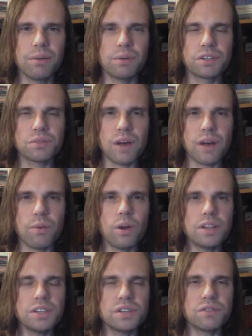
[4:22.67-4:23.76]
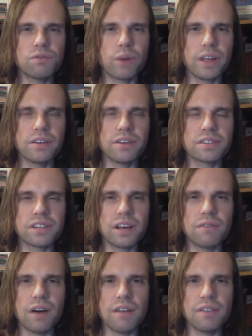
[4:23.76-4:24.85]
which is why once you've weaned
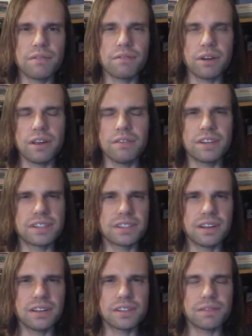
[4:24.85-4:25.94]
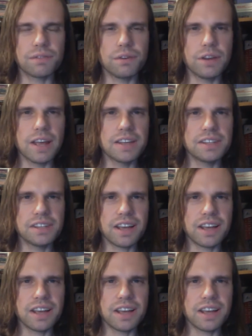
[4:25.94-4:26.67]
yourself off it for even as little as a few days,